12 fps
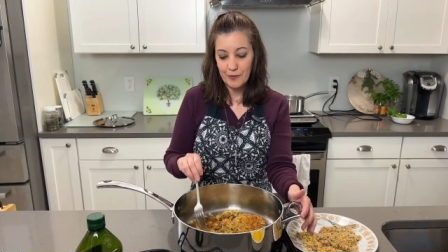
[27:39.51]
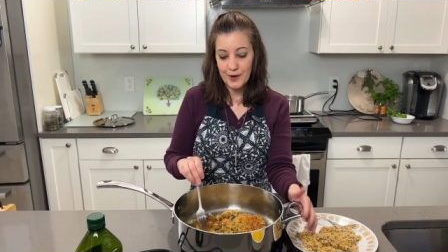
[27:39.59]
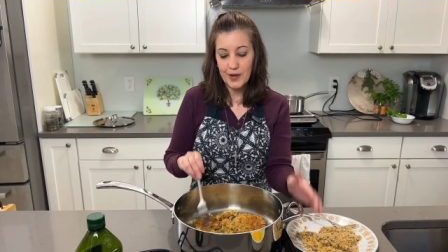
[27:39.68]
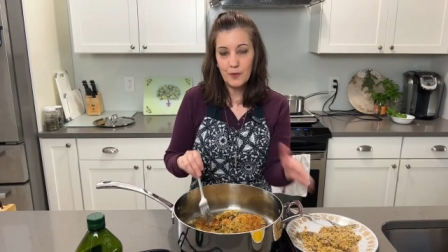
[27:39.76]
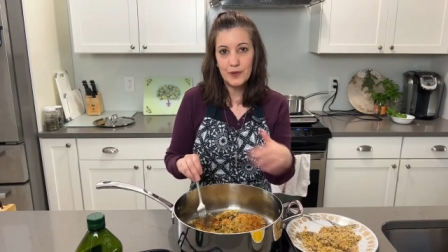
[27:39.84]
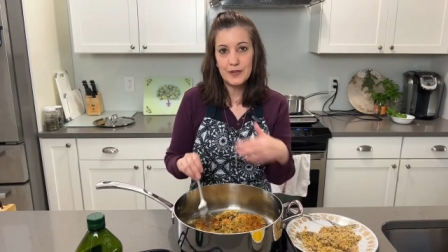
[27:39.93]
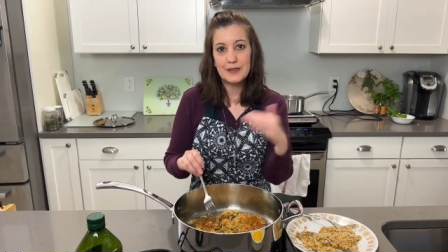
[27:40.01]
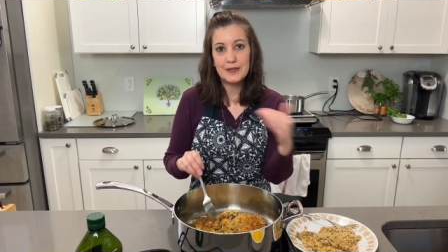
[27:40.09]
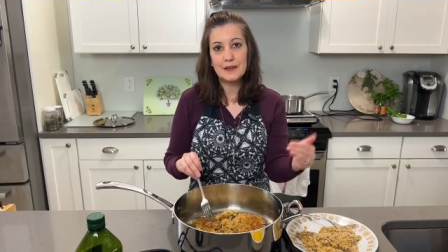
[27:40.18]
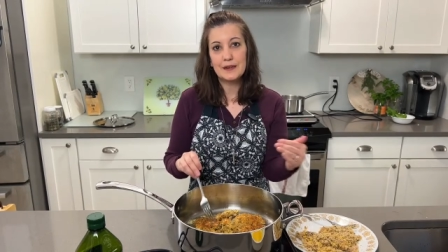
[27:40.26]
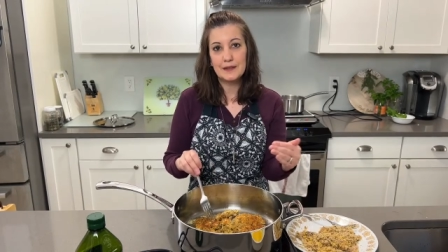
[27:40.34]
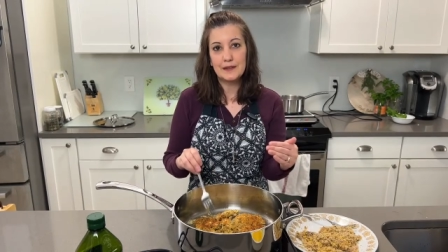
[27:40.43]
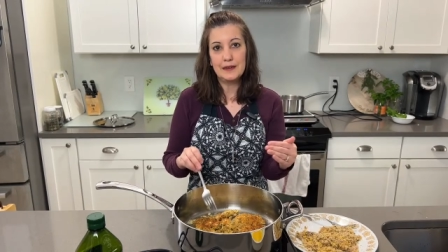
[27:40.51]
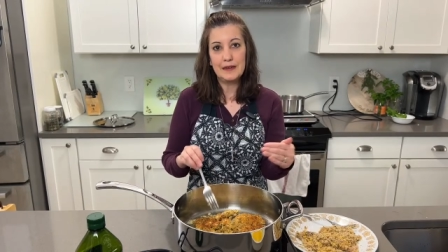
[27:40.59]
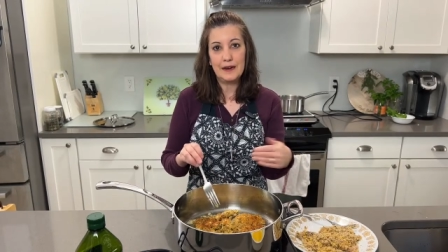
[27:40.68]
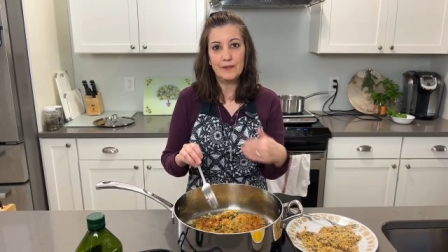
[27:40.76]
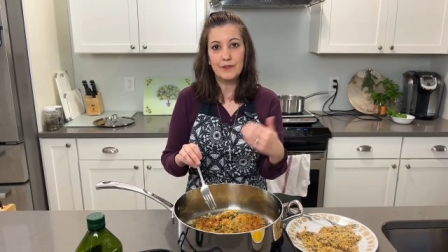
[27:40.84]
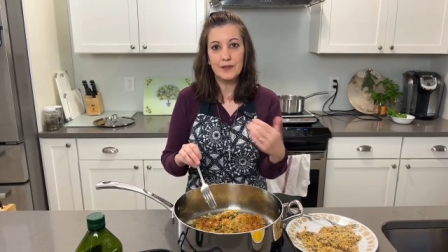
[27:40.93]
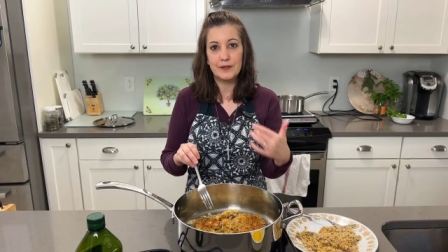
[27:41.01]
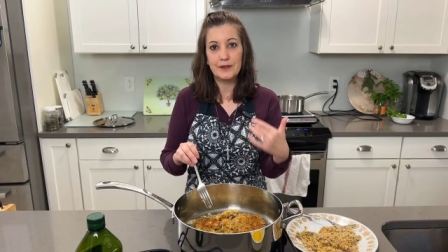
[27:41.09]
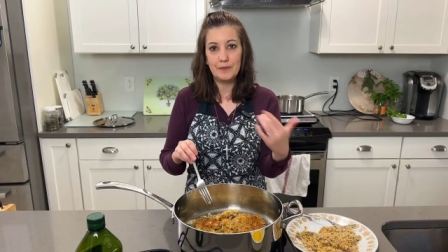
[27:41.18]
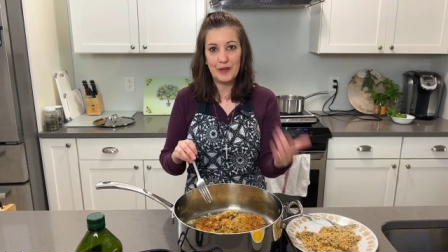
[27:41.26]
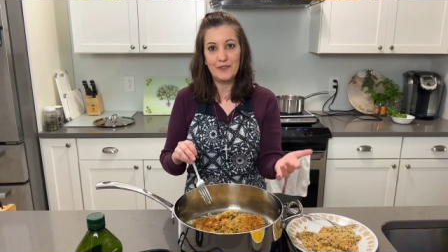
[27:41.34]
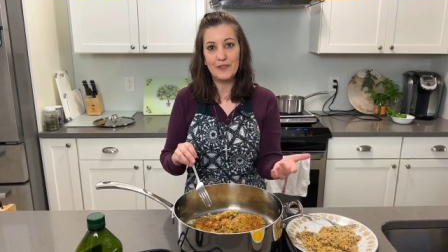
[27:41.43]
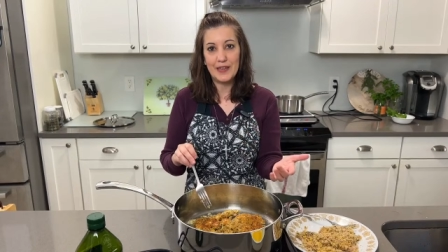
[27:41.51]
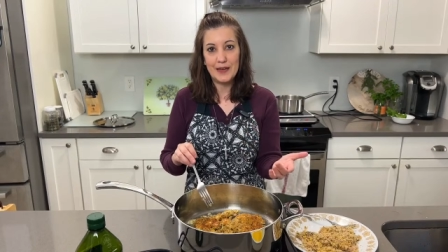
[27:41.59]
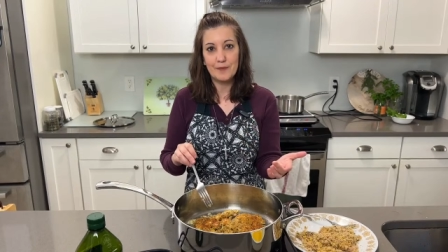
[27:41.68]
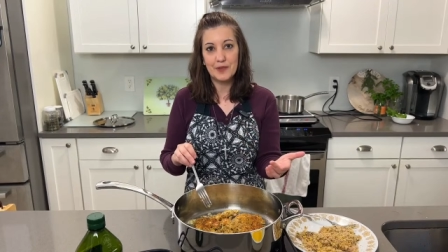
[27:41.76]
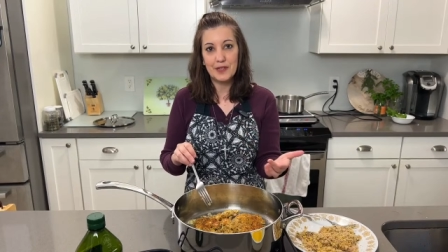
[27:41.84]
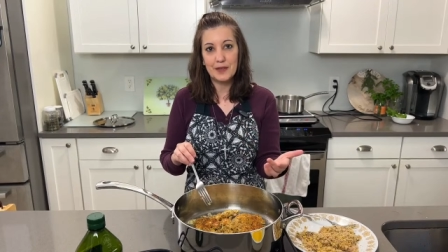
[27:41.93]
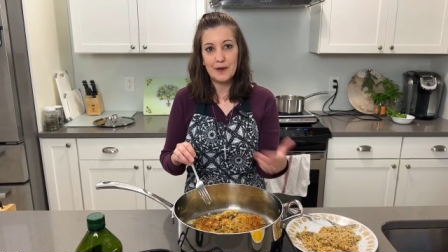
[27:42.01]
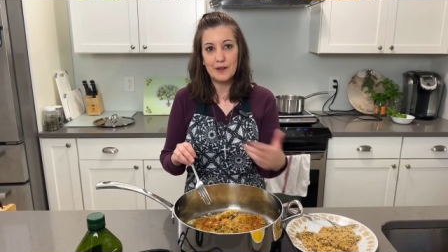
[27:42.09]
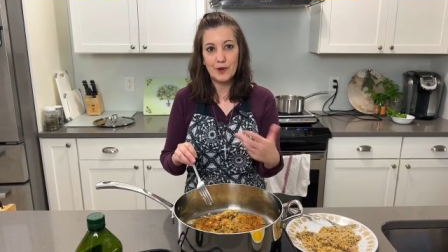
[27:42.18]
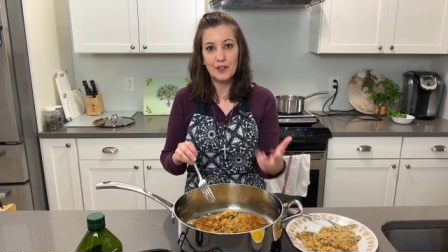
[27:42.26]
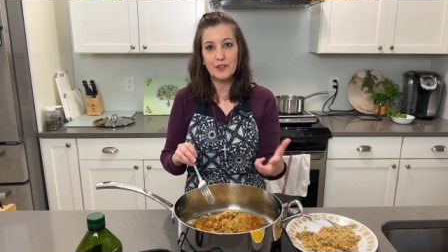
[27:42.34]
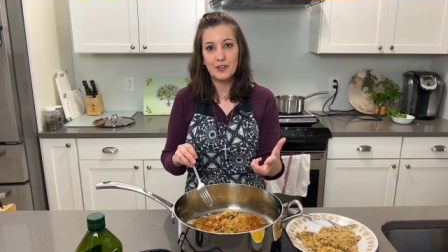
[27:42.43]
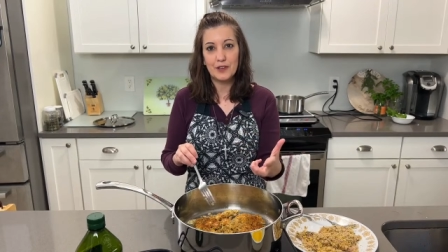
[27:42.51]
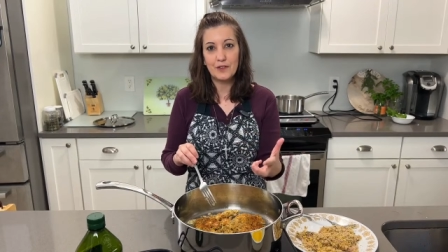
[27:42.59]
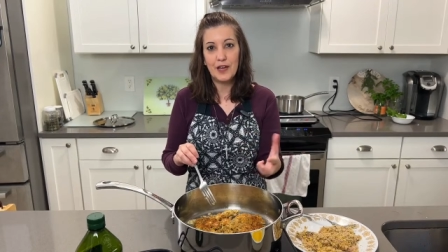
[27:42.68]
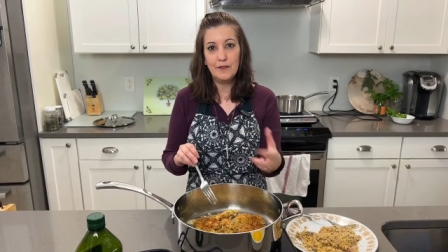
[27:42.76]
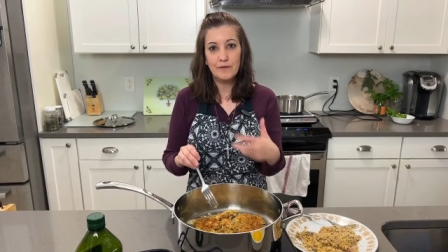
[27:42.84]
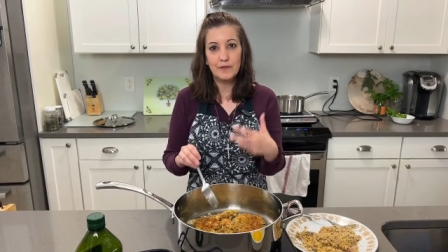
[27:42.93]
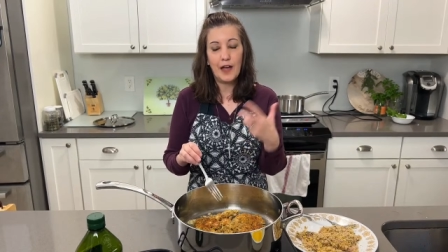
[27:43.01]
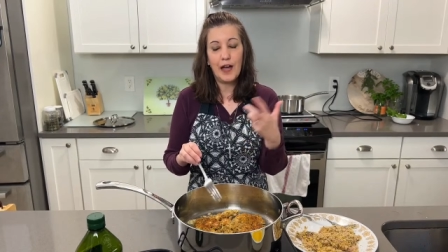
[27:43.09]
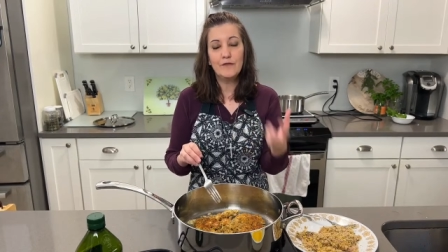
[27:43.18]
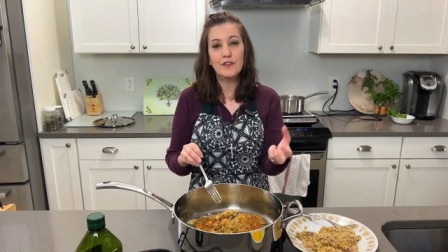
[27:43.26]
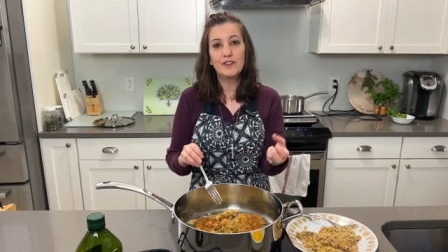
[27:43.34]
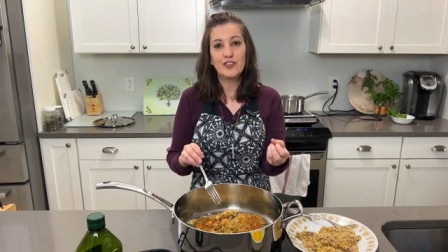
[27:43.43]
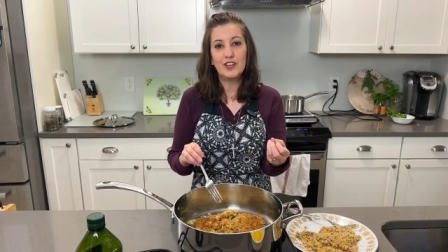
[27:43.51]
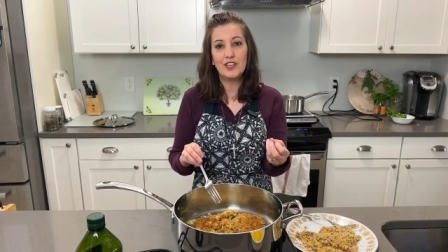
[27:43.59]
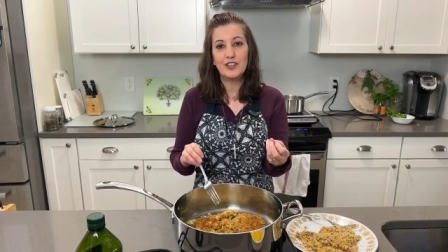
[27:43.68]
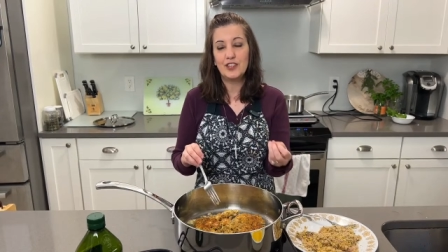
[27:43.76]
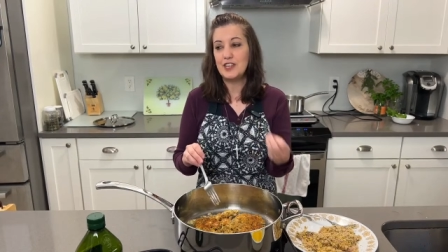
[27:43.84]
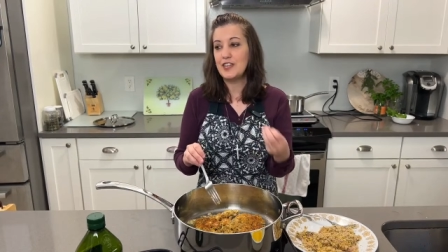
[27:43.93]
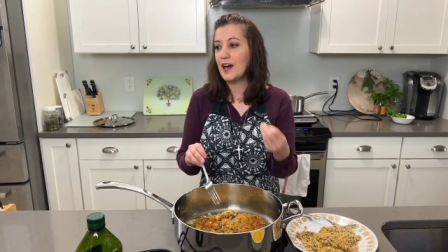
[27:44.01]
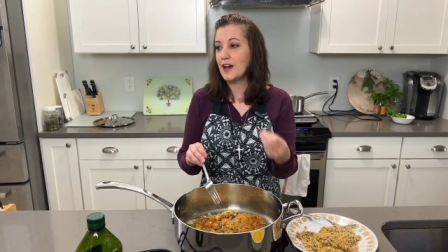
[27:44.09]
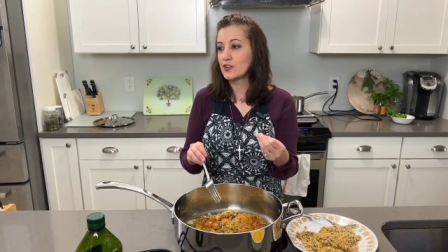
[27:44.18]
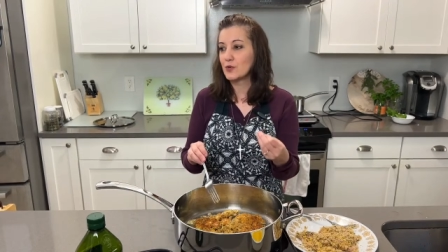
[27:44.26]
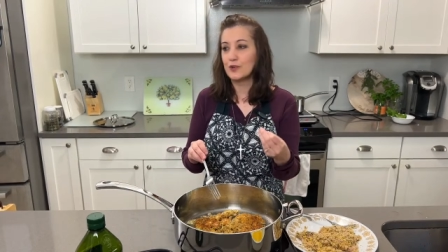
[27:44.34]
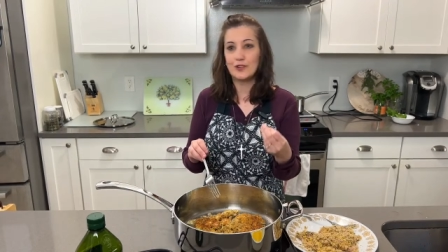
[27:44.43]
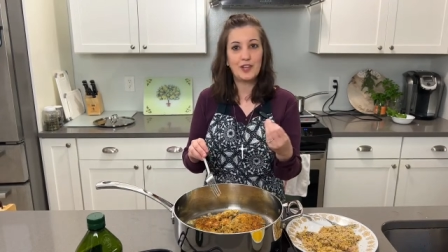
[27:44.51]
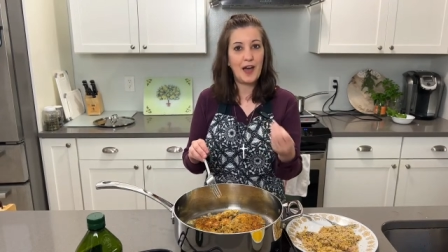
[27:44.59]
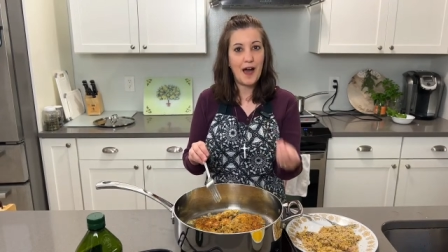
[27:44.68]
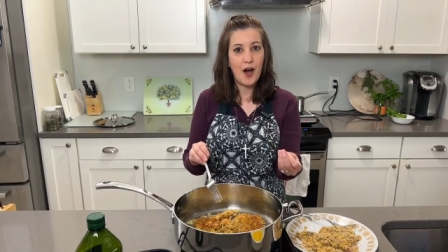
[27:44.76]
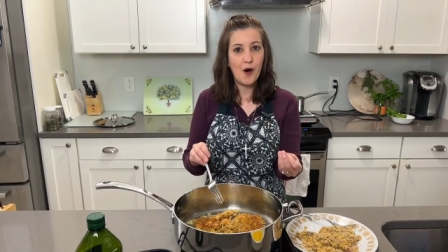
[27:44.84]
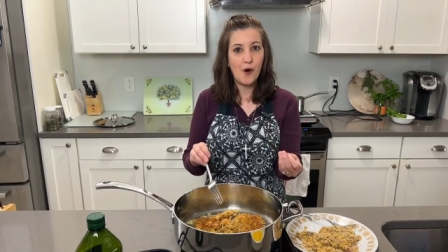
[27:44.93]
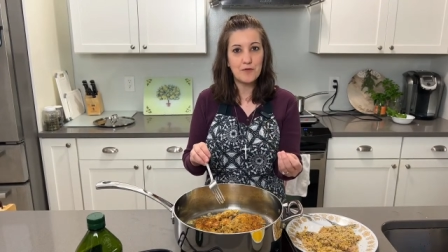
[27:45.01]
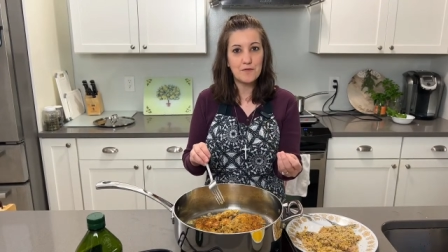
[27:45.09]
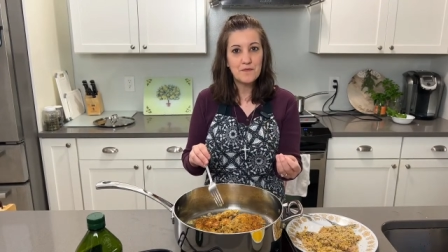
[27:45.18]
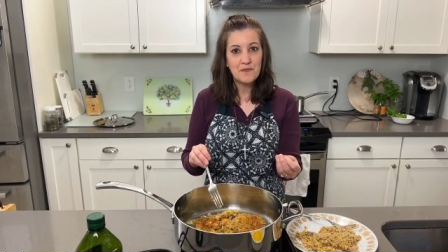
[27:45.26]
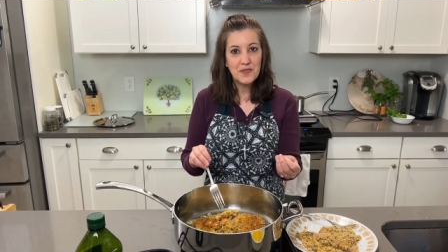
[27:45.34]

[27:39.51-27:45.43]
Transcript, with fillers: When I went to Italy and I visited my family, my relatives, I I visited the actual town